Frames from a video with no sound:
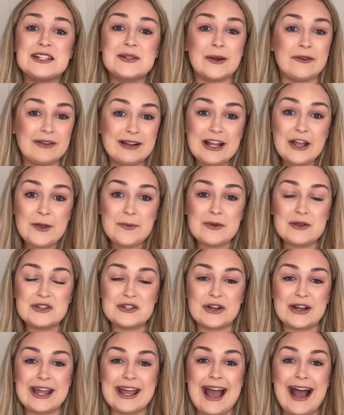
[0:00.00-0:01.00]
So I really hope you
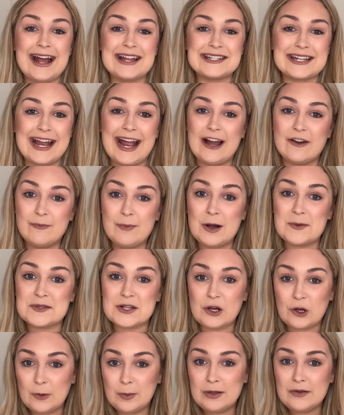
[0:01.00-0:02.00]
enjoy it, and I have popped
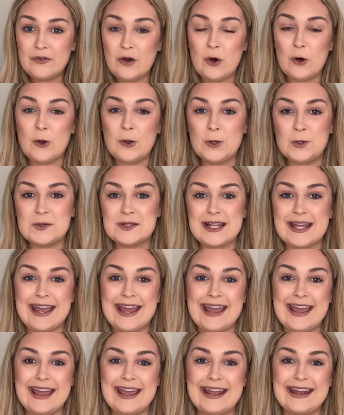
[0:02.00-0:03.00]
a couple of hauls
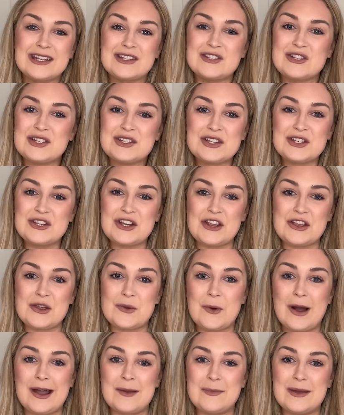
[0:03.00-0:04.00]
in just to show you
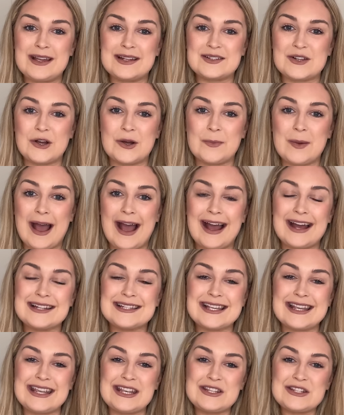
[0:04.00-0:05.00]
what I picked up at
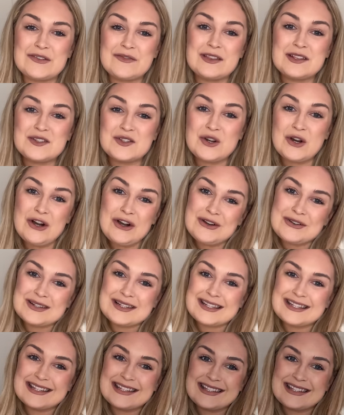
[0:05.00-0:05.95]
each of the stores.